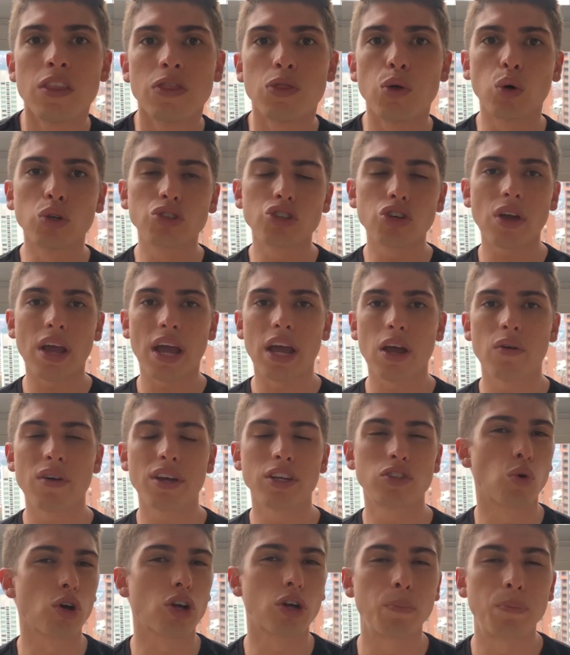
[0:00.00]
Those are
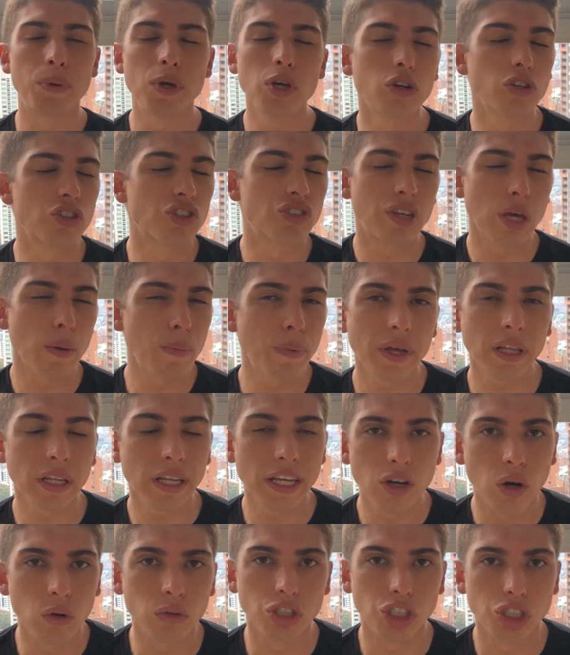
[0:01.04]
areas where computers typically
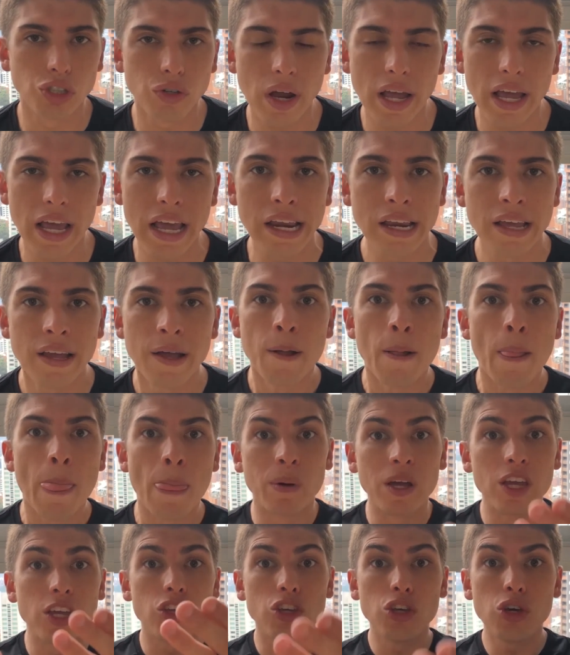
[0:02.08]
don't trade,
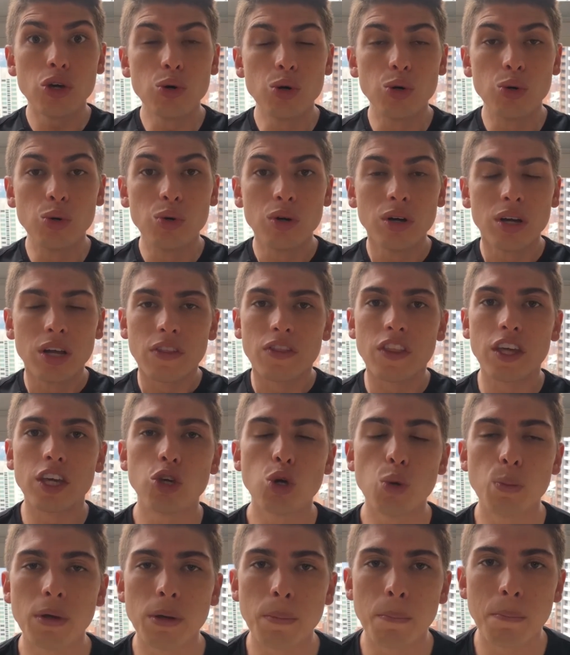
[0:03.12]
but you, the
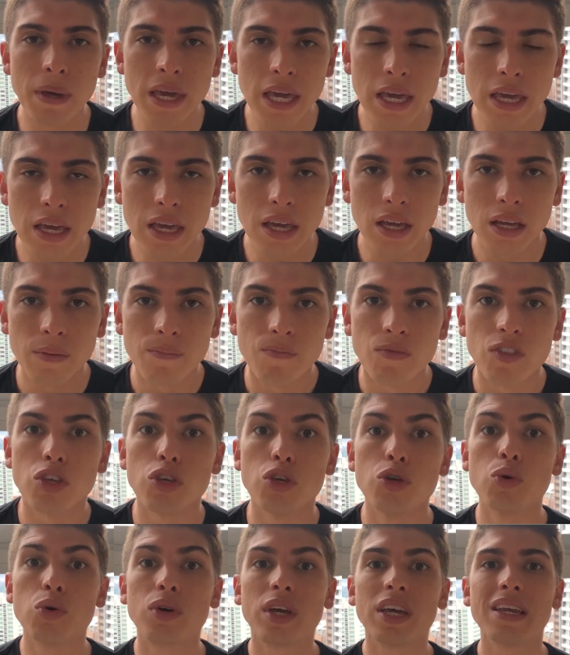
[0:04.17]
human being,
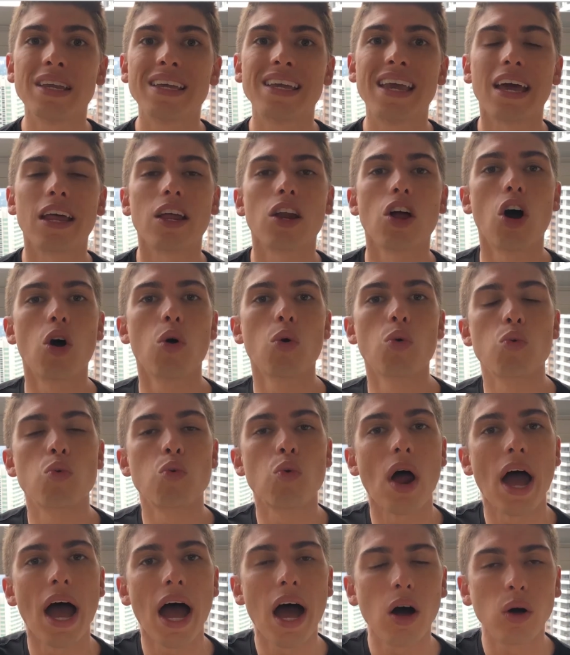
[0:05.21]
you can get
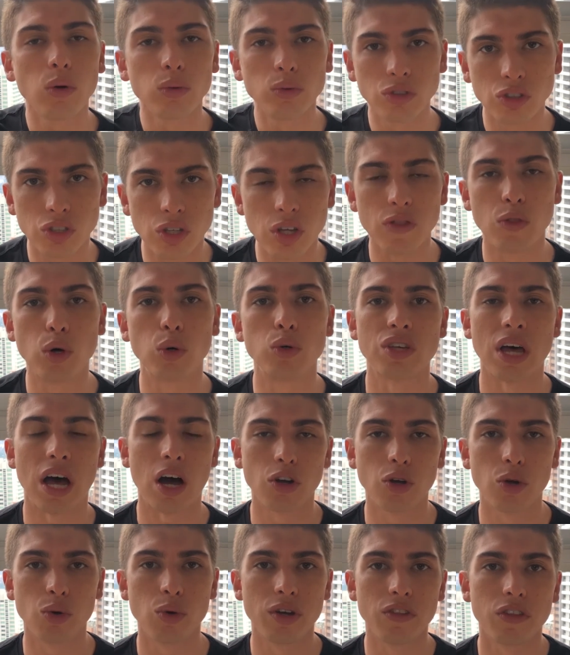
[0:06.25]
around those
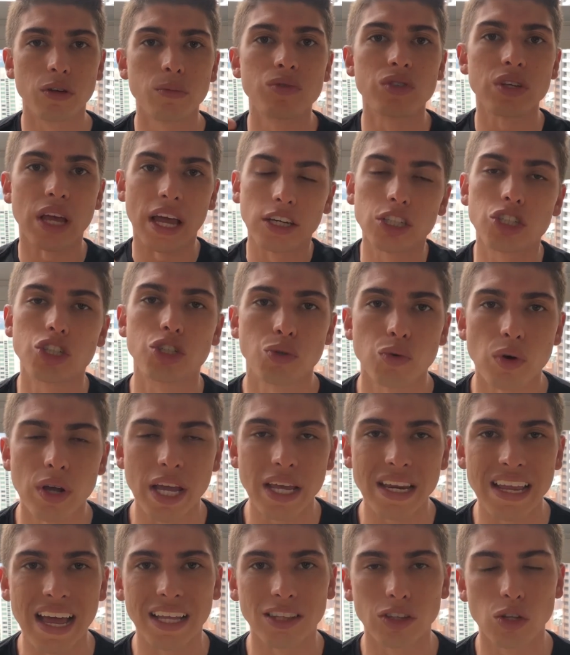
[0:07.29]
algorithms and
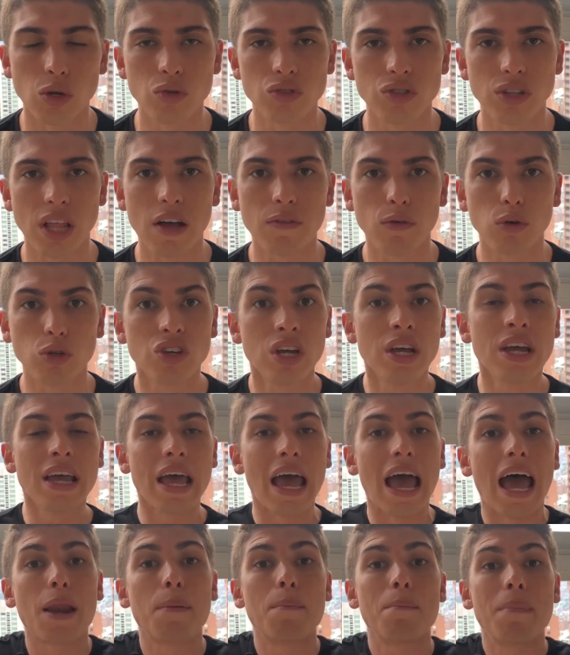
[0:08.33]
trade at those levels
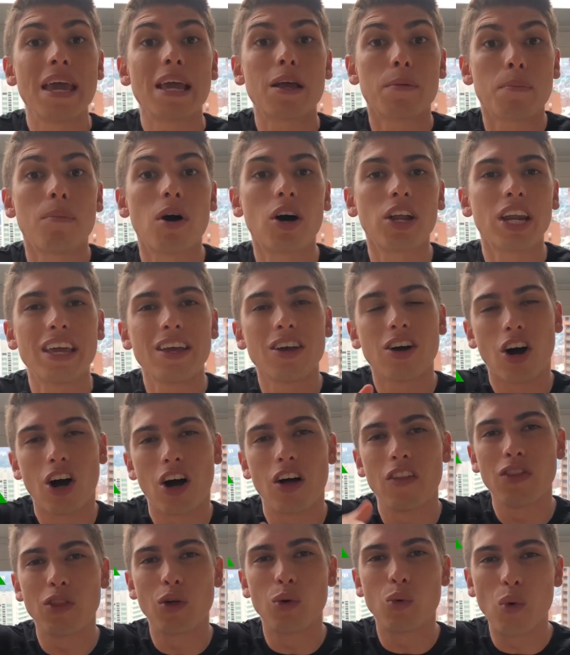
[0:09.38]
and make money
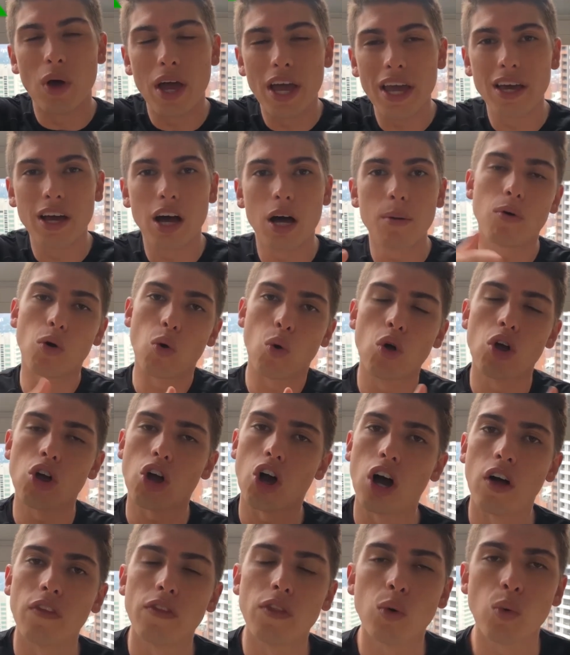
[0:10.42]
on the way up or
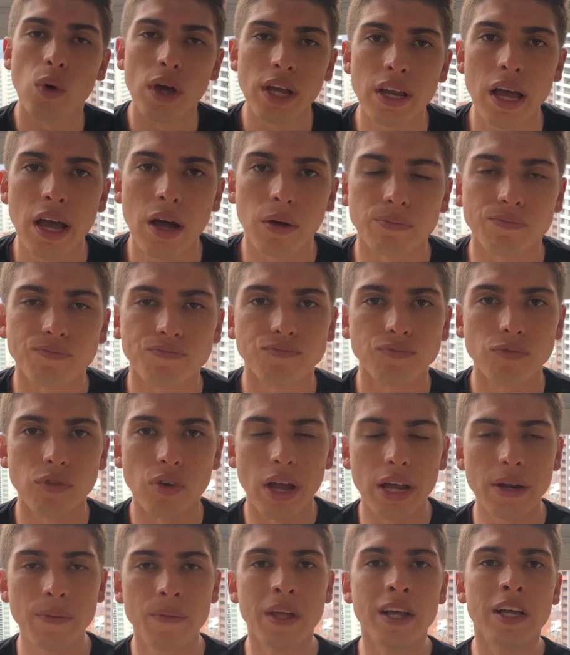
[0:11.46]
on the way down.
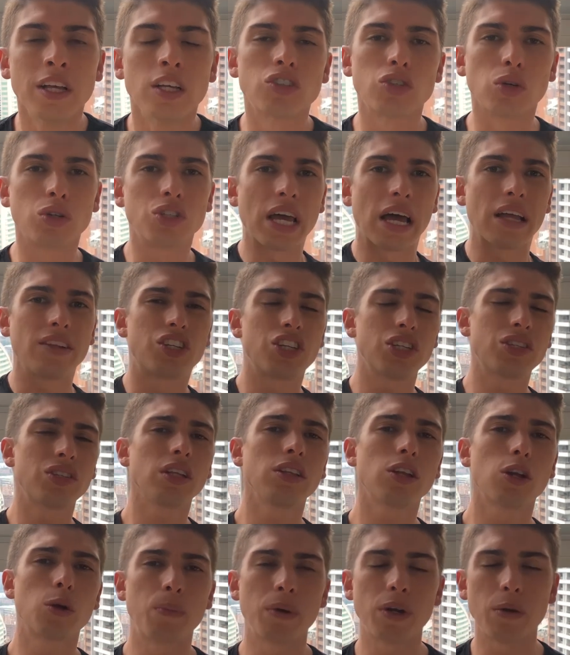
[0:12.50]
Right? So, just a
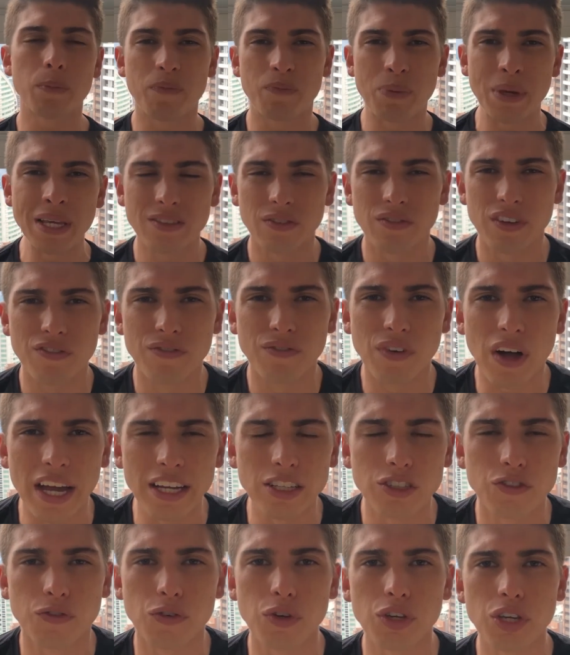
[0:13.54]
little bit of piece of
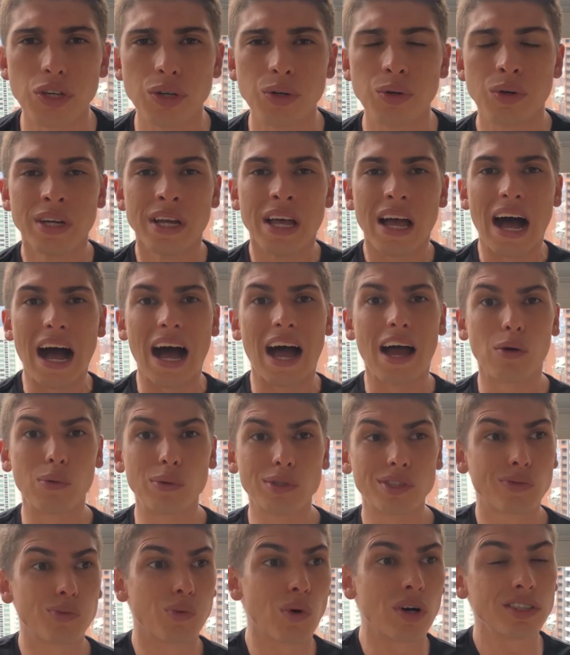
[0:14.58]
advice for you. I
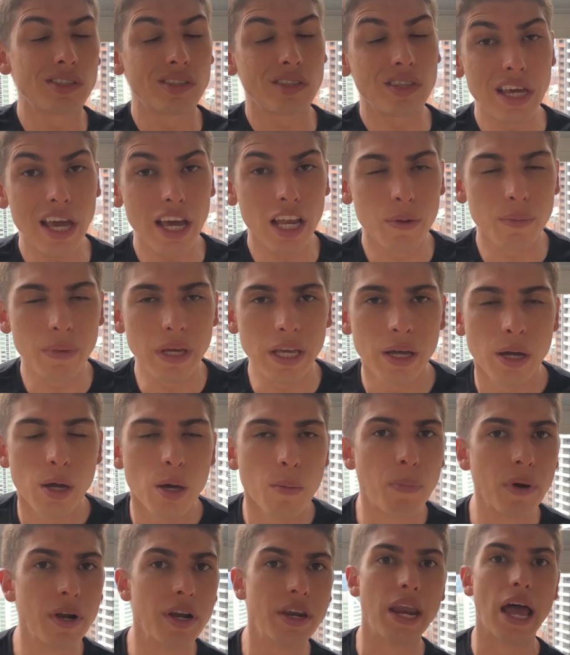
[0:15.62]
was once the enemy,
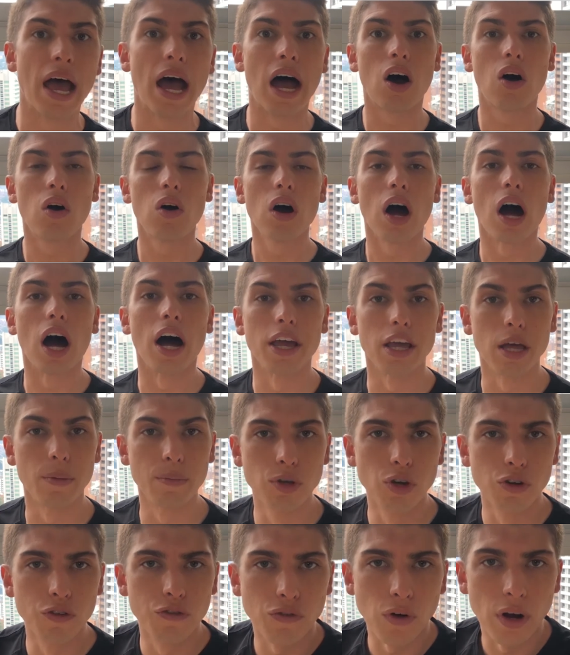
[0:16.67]
but now I am
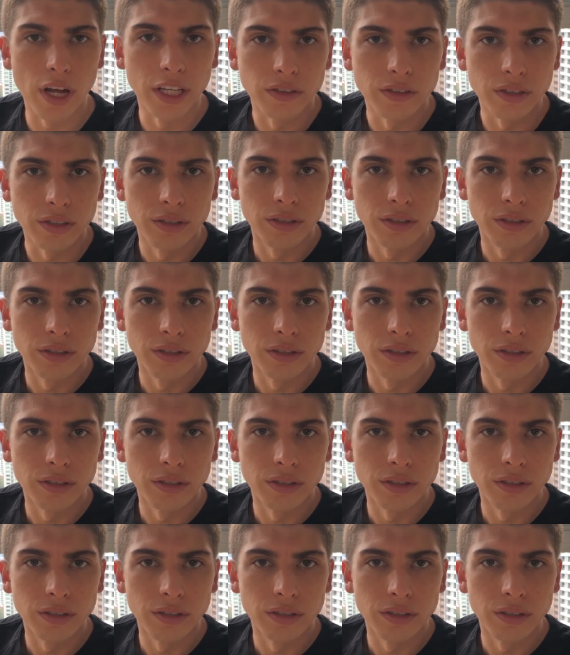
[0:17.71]
your friend.